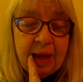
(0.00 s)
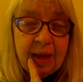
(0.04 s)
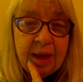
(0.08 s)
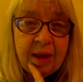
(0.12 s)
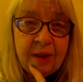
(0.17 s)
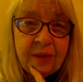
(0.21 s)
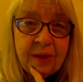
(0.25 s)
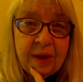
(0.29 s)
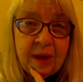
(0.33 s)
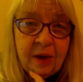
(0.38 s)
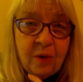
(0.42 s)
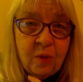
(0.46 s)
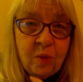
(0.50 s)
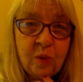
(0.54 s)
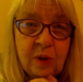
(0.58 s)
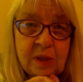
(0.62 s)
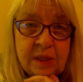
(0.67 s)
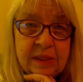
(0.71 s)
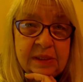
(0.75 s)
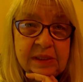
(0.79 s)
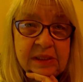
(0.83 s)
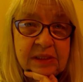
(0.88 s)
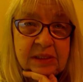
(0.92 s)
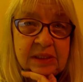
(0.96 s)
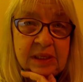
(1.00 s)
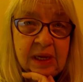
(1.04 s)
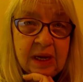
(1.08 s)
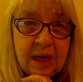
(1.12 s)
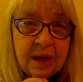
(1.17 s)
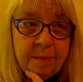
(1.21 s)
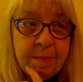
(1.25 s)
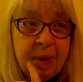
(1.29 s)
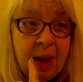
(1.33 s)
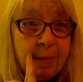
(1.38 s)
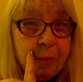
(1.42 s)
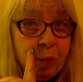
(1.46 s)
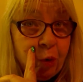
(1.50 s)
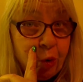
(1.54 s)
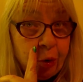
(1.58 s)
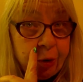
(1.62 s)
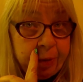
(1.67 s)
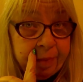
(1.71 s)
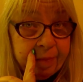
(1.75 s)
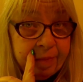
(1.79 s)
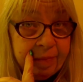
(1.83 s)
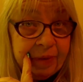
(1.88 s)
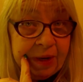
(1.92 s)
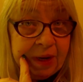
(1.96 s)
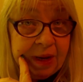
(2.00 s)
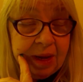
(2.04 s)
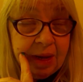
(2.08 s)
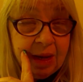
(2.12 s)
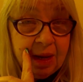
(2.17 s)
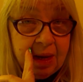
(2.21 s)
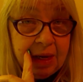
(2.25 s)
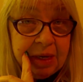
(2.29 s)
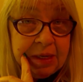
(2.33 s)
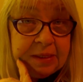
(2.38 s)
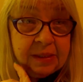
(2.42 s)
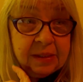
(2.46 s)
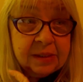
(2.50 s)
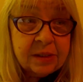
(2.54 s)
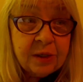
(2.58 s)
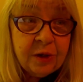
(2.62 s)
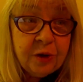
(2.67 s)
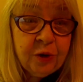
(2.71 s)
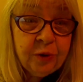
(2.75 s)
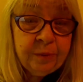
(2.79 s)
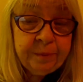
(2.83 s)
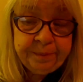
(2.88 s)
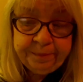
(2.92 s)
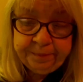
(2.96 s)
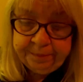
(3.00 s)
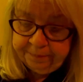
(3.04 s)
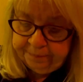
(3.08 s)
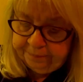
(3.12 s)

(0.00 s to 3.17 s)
and that was uh, popcorn. So